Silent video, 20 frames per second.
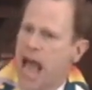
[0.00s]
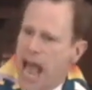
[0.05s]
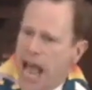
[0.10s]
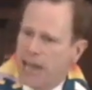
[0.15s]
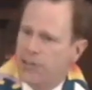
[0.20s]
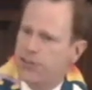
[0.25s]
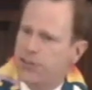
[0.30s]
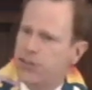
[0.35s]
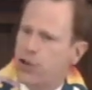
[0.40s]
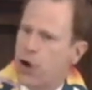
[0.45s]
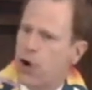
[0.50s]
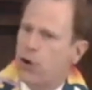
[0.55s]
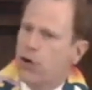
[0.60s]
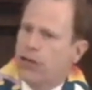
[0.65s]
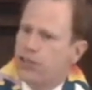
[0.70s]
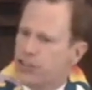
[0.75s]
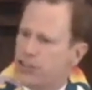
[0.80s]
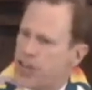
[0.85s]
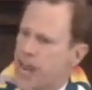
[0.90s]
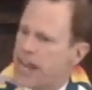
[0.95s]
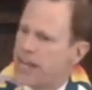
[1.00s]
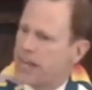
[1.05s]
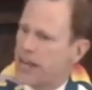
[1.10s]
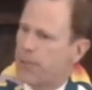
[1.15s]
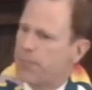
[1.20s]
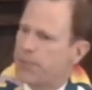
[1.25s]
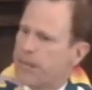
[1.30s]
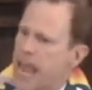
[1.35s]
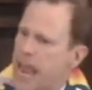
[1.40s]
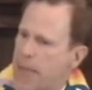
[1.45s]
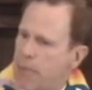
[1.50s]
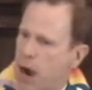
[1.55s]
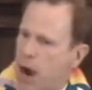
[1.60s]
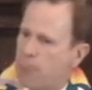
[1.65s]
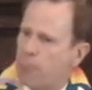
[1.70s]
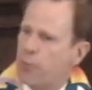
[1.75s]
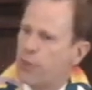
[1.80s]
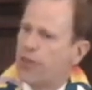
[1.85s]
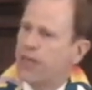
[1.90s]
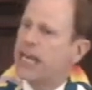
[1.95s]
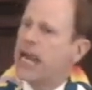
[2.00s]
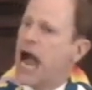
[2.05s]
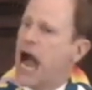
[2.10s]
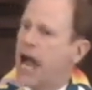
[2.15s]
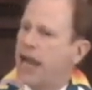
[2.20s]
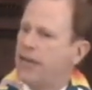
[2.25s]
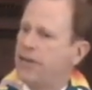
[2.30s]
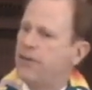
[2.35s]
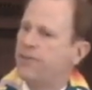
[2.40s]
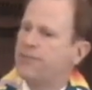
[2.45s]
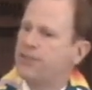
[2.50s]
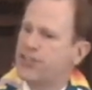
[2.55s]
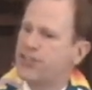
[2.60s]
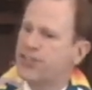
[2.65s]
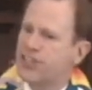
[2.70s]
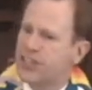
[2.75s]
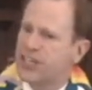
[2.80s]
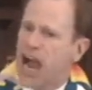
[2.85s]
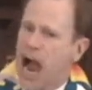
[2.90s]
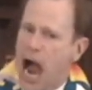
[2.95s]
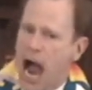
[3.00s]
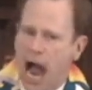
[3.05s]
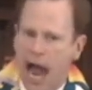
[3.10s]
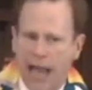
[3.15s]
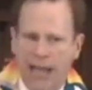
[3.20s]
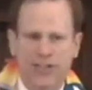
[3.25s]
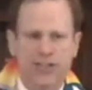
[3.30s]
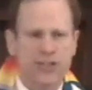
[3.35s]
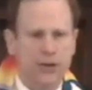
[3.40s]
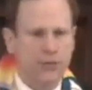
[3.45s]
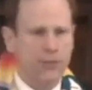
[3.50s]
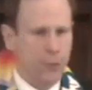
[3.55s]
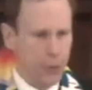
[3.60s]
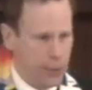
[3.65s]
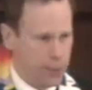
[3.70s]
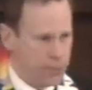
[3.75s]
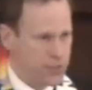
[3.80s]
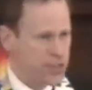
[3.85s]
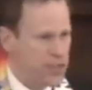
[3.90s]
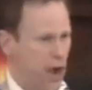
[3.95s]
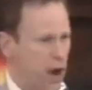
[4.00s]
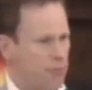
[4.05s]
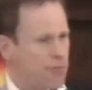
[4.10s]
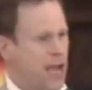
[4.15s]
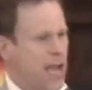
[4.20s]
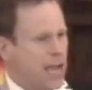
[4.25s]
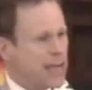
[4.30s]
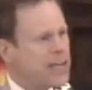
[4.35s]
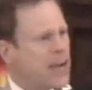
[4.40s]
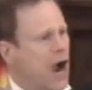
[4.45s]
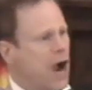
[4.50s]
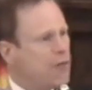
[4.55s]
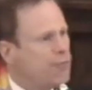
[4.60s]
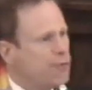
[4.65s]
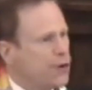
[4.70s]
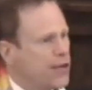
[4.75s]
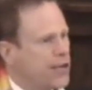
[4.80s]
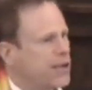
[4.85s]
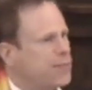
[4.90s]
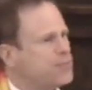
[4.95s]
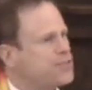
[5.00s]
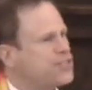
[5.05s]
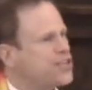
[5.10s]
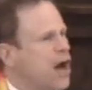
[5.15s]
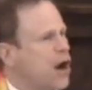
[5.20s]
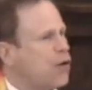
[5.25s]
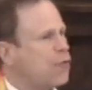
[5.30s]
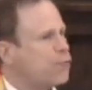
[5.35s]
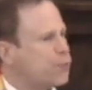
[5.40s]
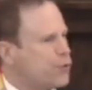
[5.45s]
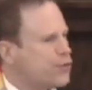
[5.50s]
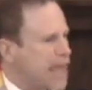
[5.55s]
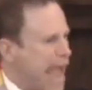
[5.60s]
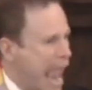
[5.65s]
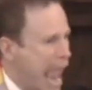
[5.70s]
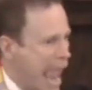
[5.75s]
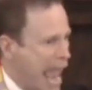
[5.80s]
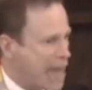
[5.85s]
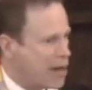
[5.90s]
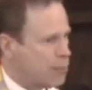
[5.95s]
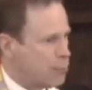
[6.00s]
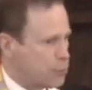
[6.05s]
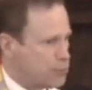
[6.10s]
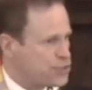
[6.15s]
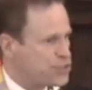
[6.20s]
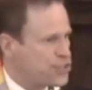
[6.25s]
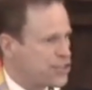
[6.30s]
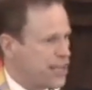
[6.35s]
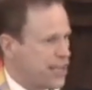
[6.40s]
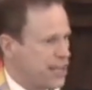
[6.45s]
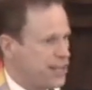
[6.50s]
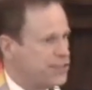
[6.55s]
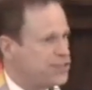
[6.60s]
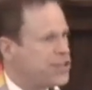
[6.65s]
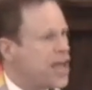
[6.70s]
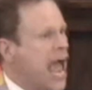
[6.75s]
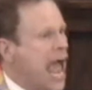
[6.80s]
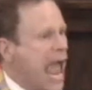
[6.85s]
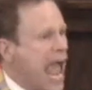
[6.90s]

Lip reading: And so Jacob came up with a kind of disguise for himself, covering himself with animal skins,